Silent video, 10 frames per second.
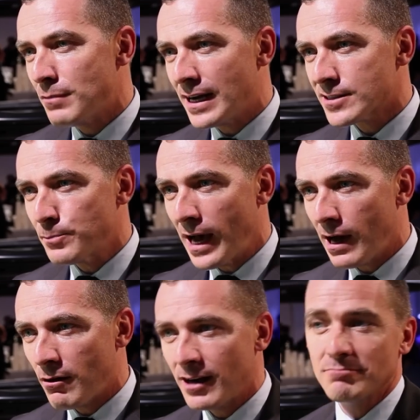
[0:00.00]
miles per
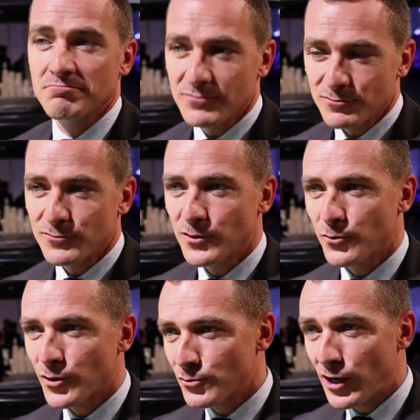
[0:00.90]
hour,
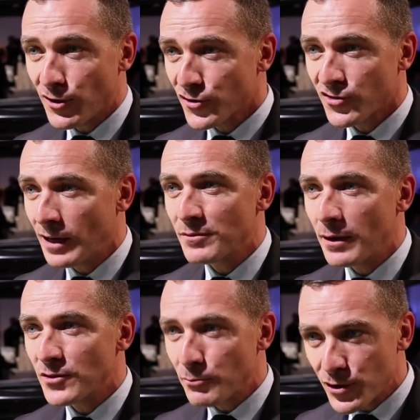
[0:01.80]
which we also
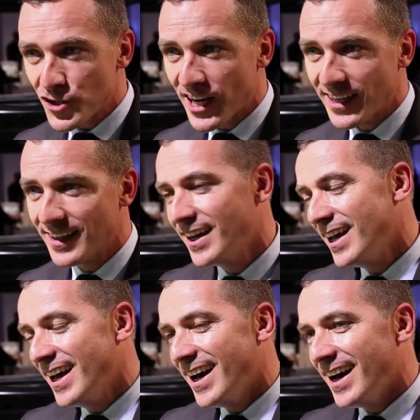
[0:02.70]
sometimes appreciate.
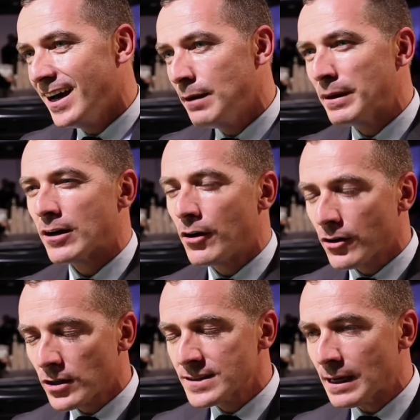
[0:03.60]
But on a
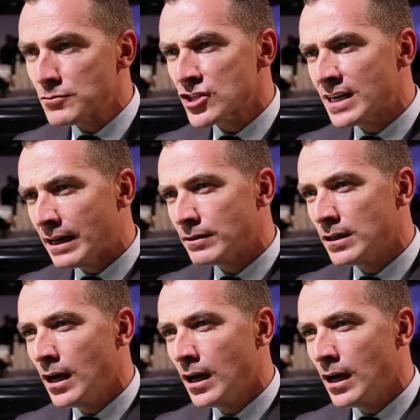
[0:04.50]
consumption level